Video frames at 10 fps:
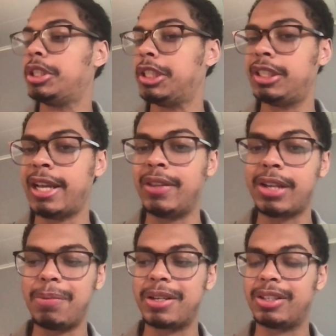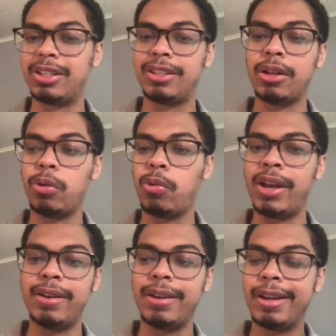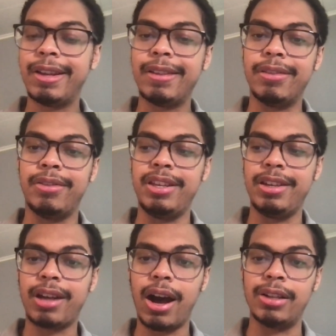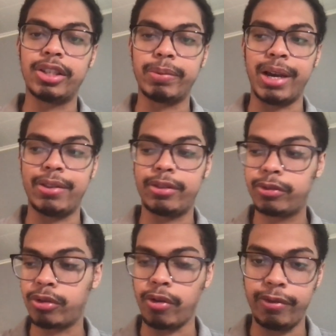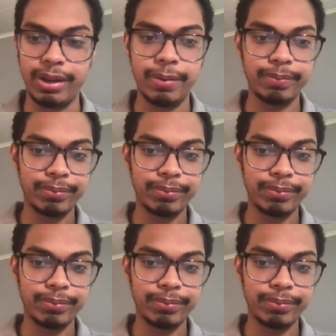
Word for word: the Stanley Cup, he could still win the Conn Smythe Trophy